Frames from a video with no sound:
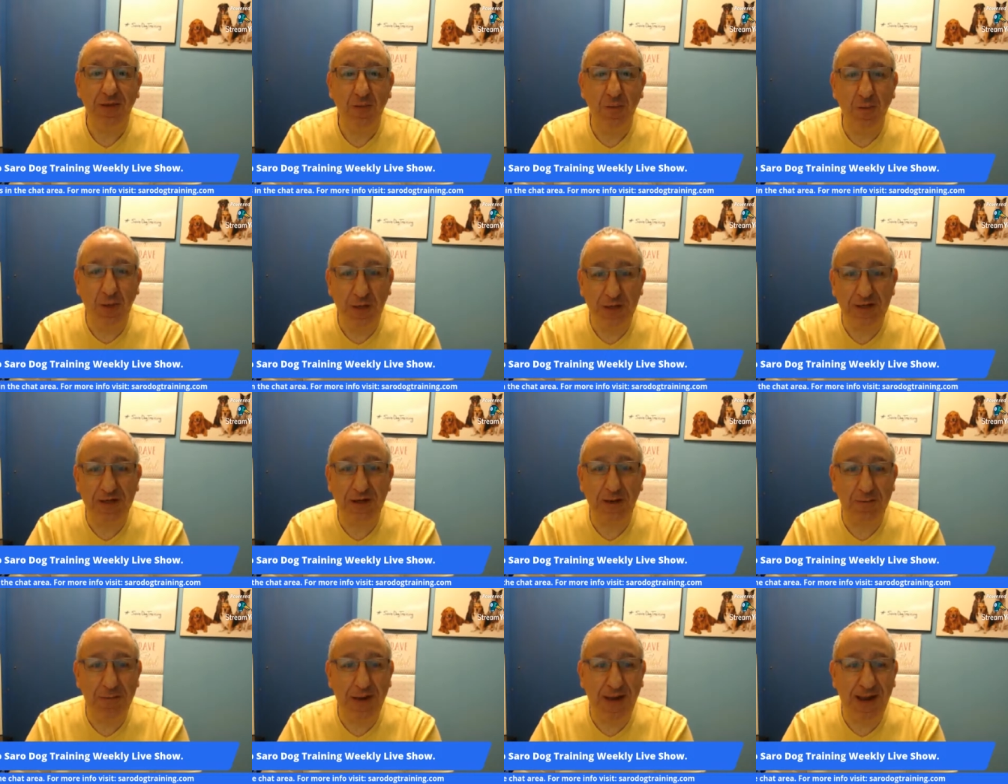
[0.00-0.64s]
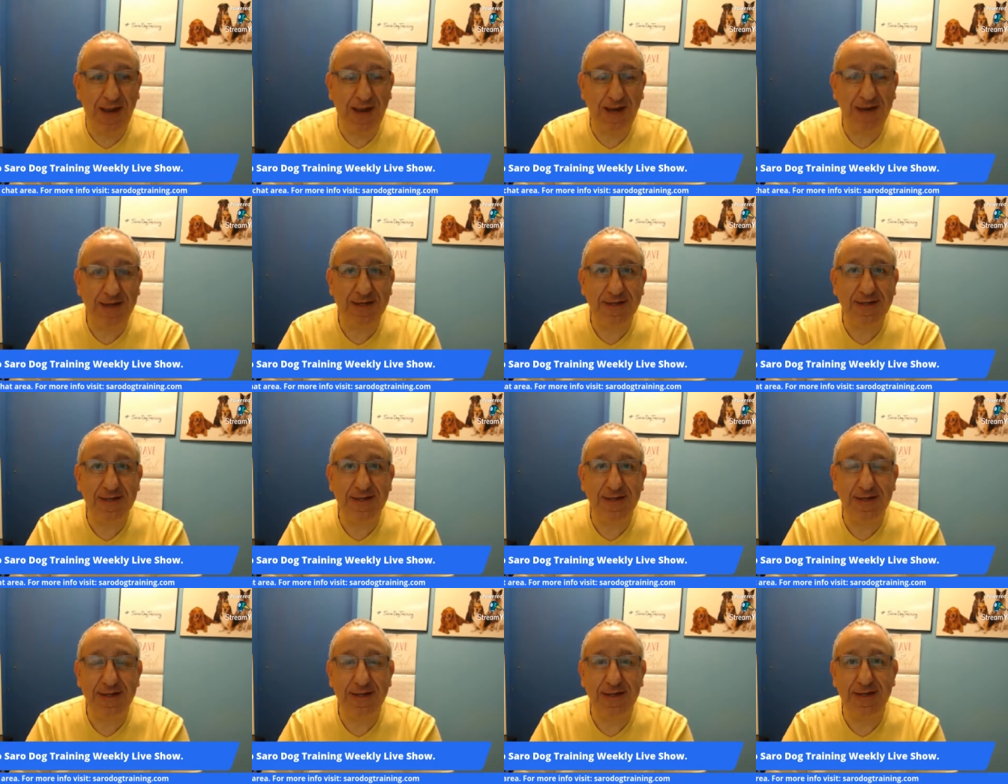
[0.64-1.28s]
Welcome
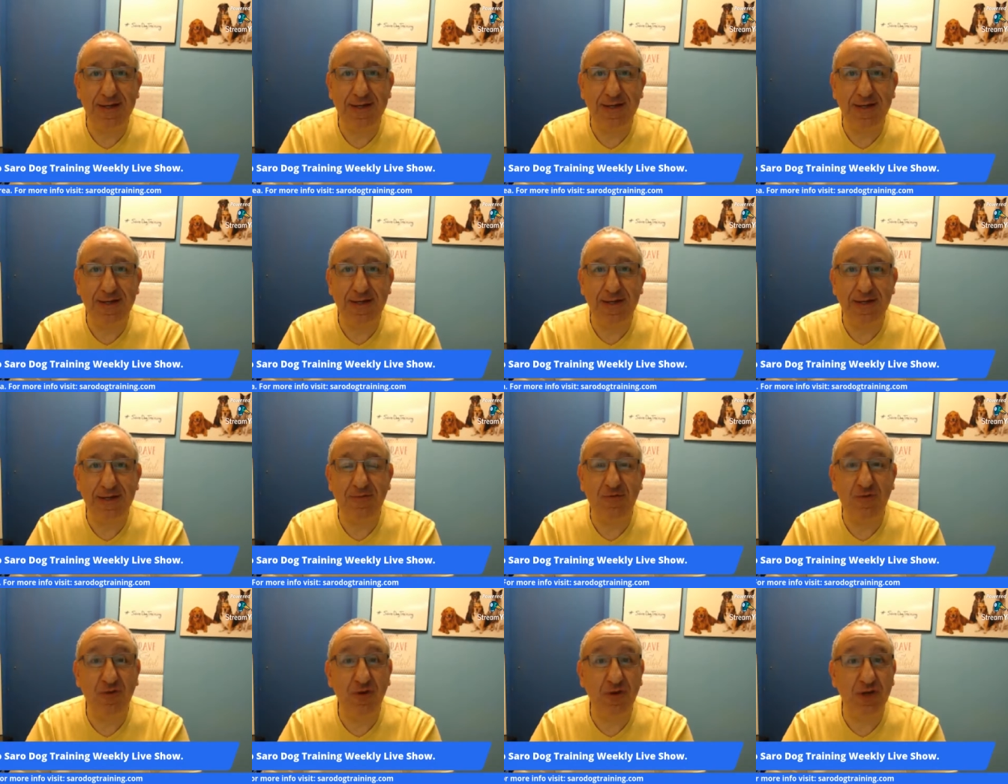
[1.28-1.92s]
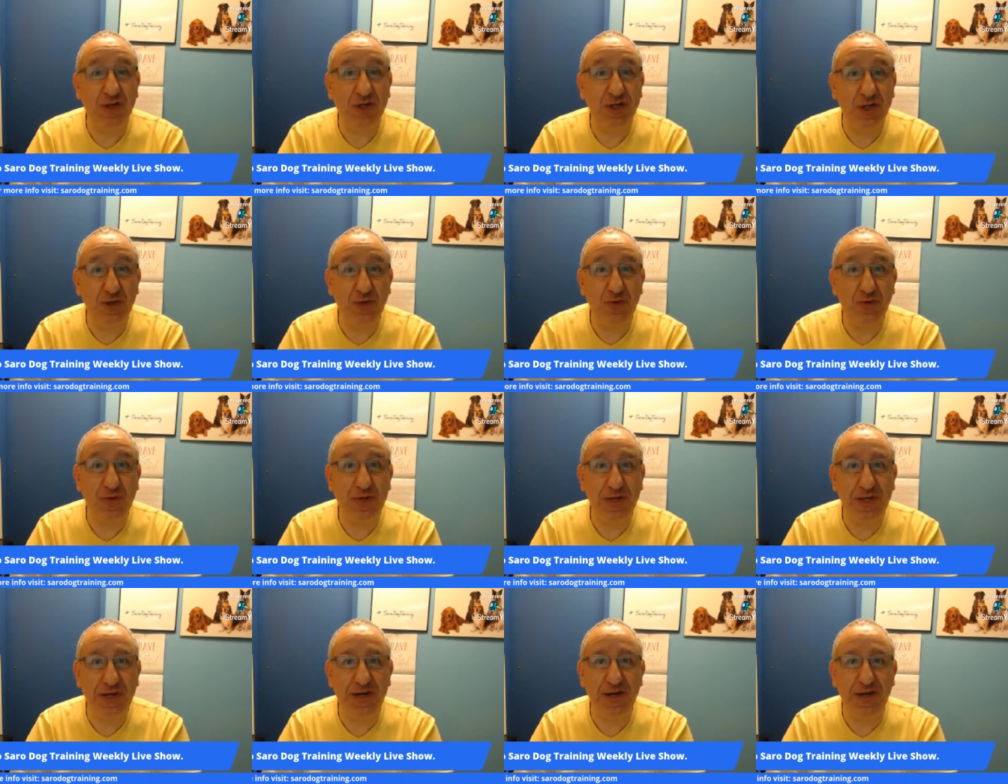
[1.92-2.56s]
back. Uh, if you're new
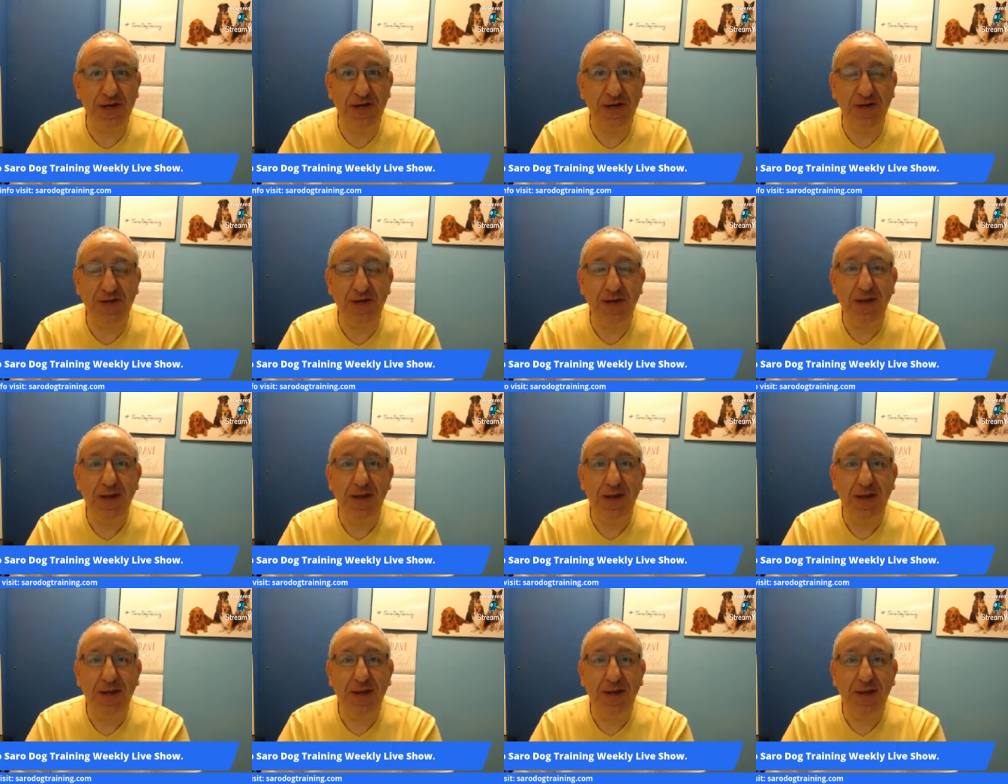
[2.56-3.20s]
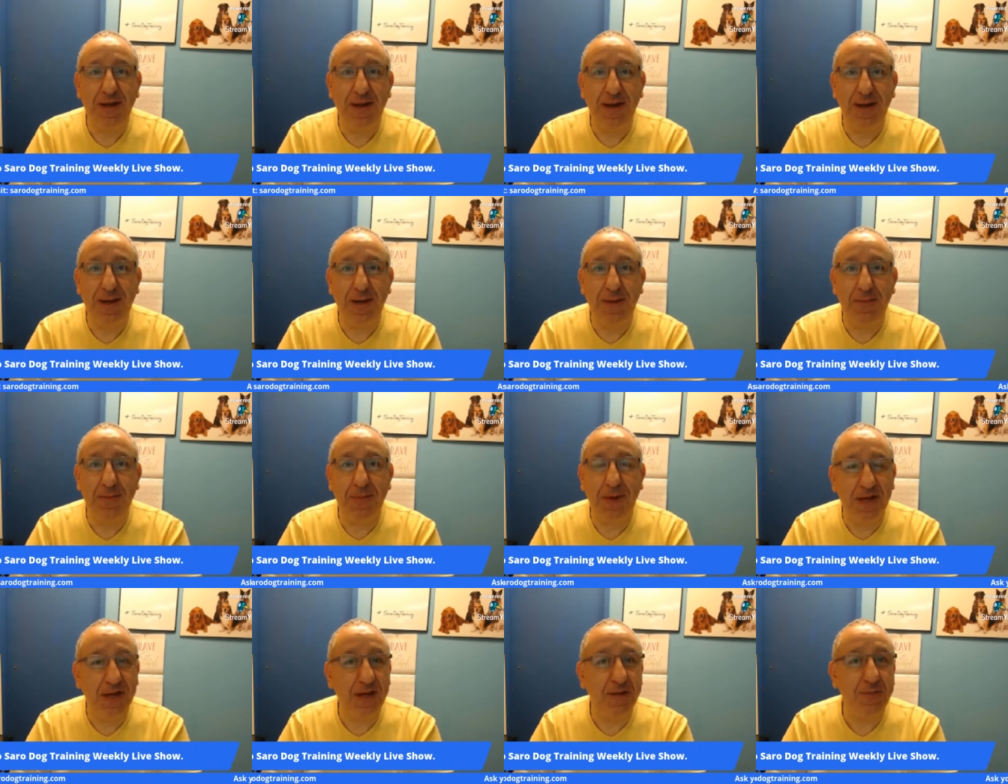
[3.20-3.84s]
here, uh,
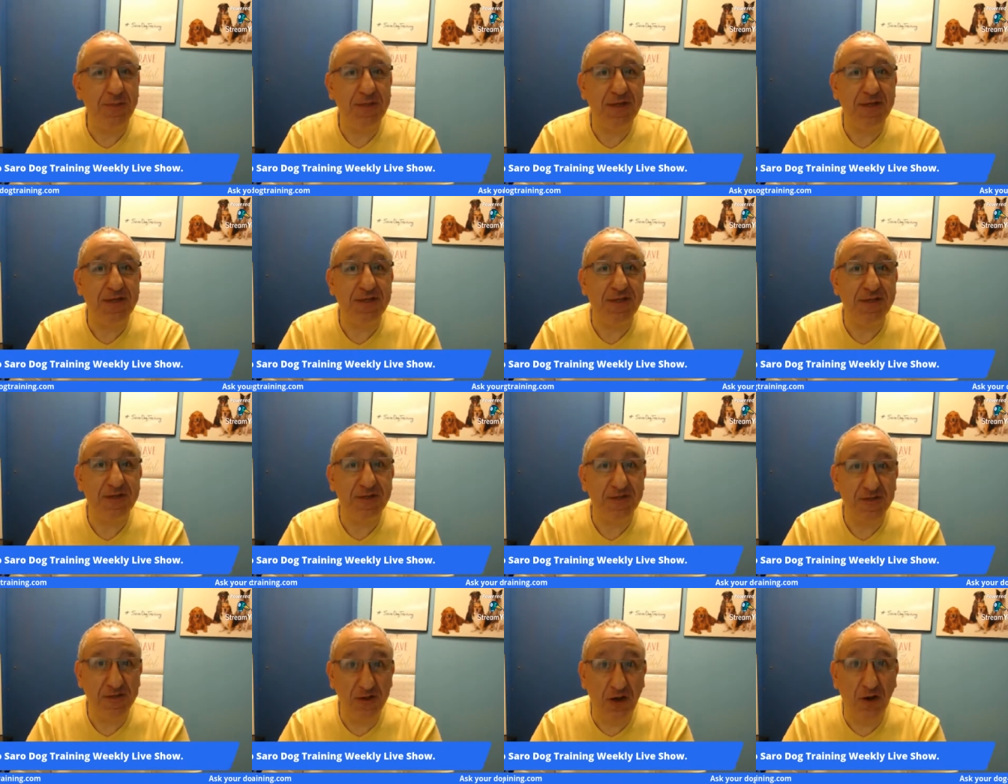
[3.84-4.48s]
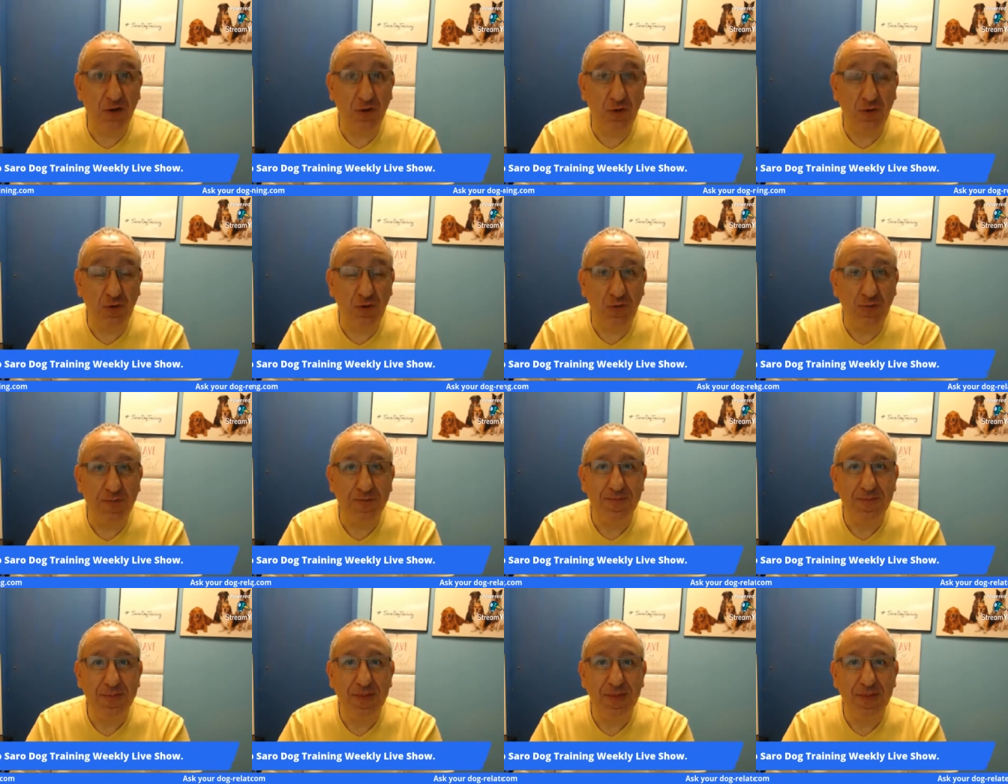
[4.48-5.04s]
my name is Saro.